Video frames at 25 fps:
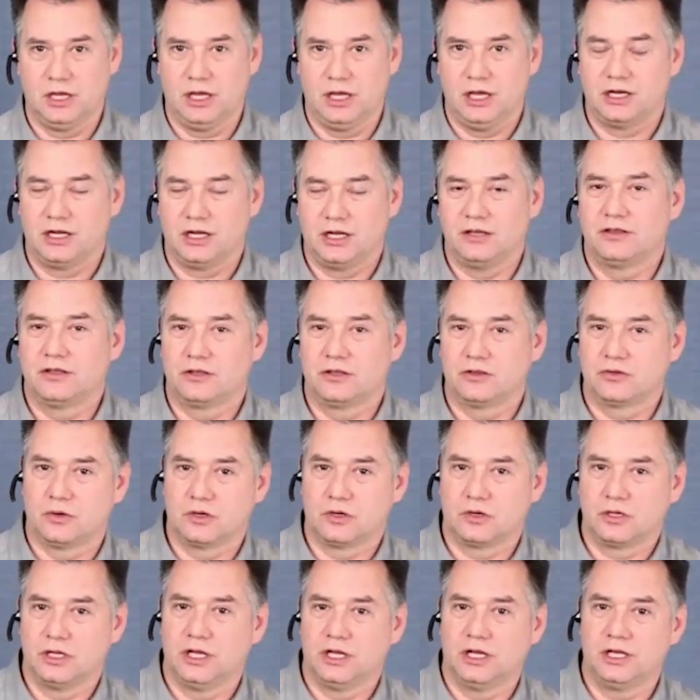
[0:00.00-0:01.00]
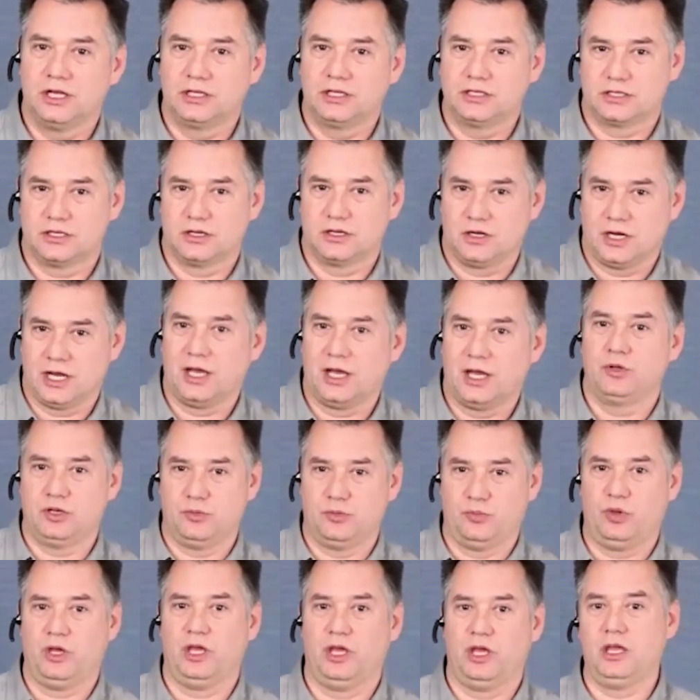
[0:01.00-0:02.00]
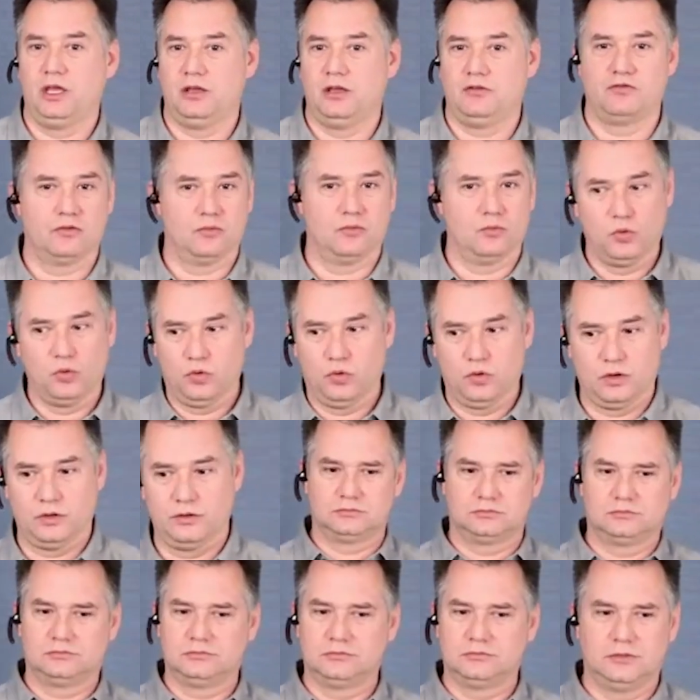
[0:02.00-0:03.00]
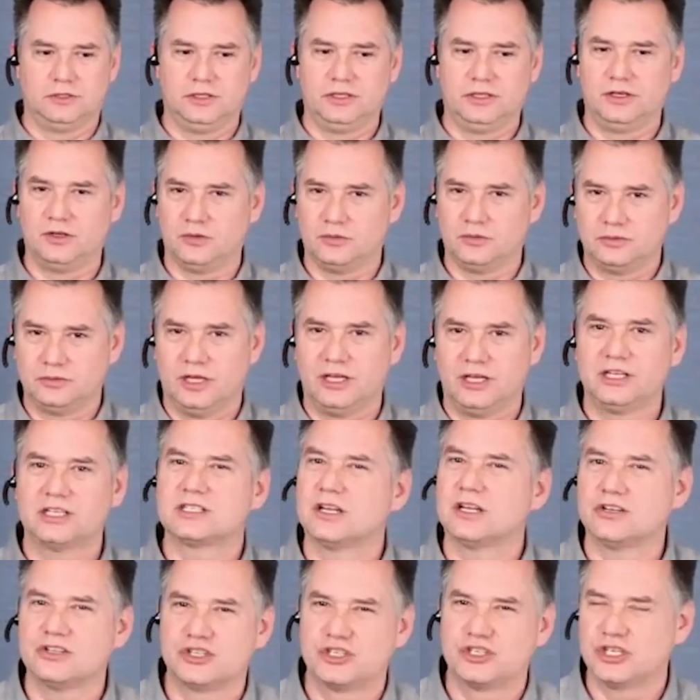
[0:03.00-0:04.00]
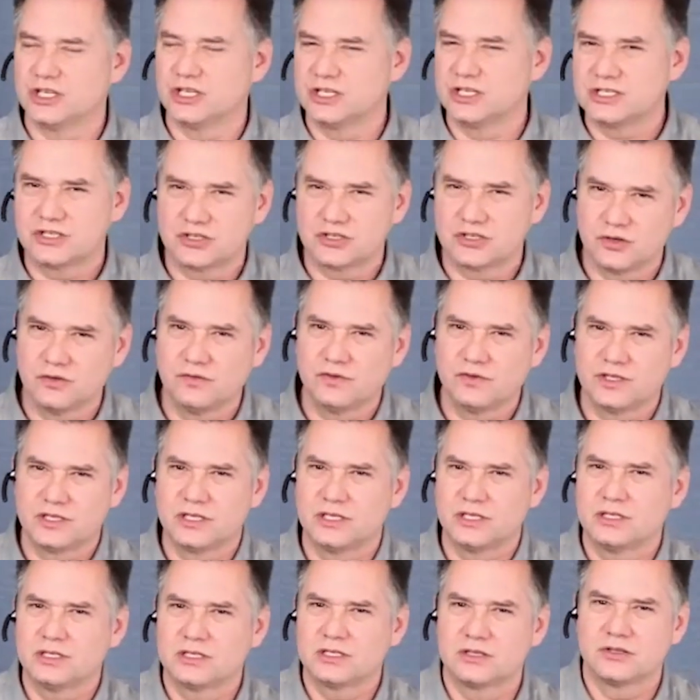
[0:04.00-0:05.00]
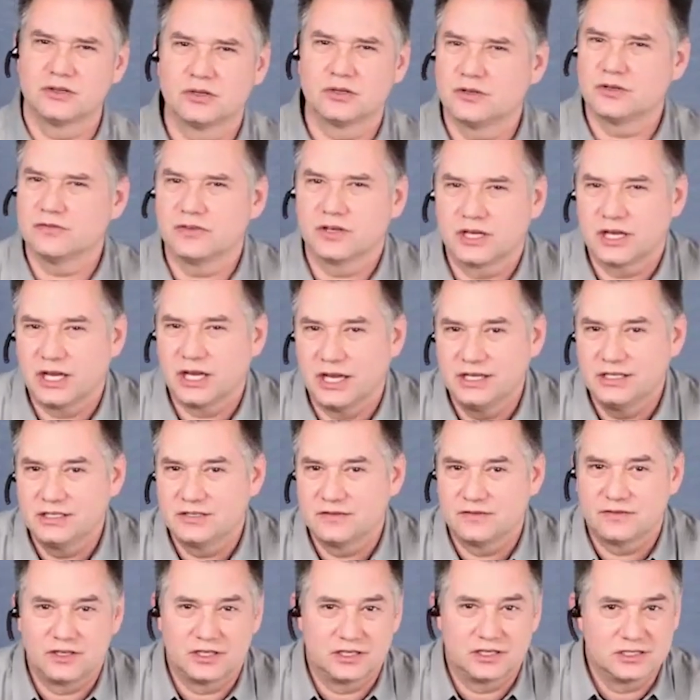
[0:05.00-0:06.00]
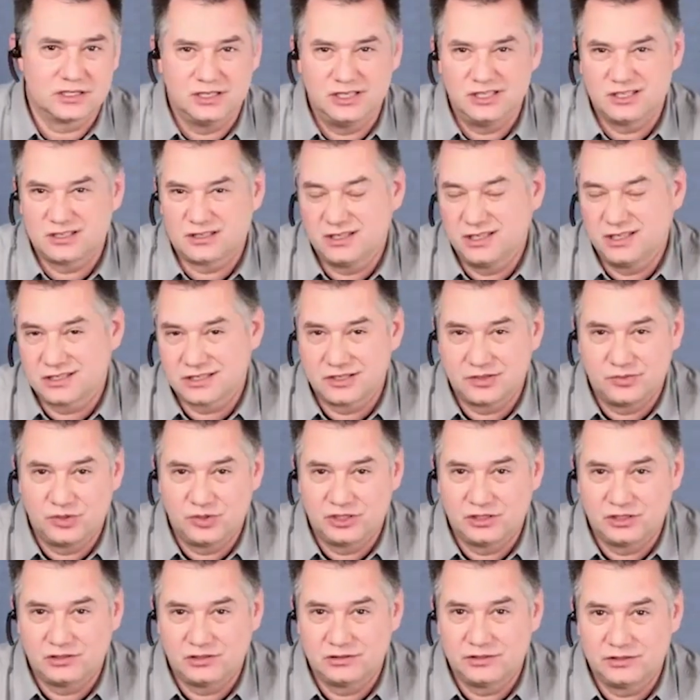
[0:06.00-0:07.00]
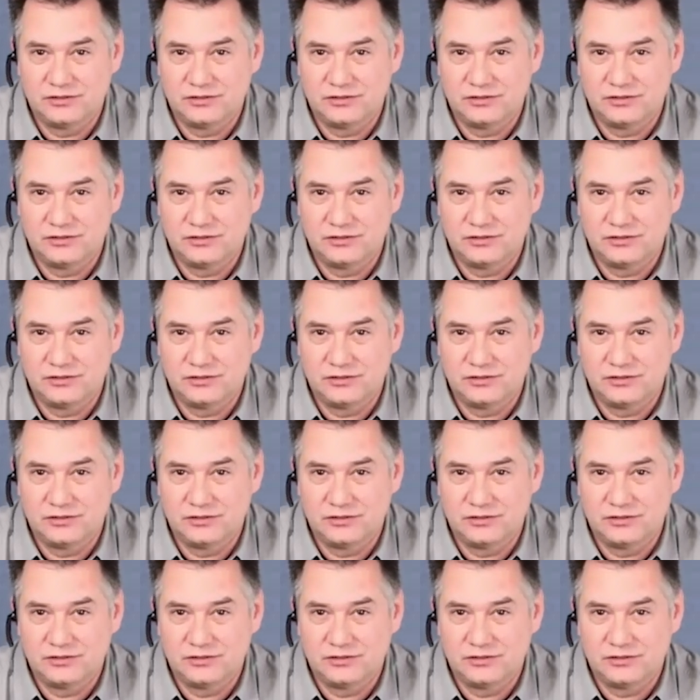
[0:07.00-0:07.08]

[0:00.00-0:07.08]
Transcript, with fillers: And I think there are clients that are happy to pay for more, you know, and it's not just services. There are different kinds of things, and each client's going to be a little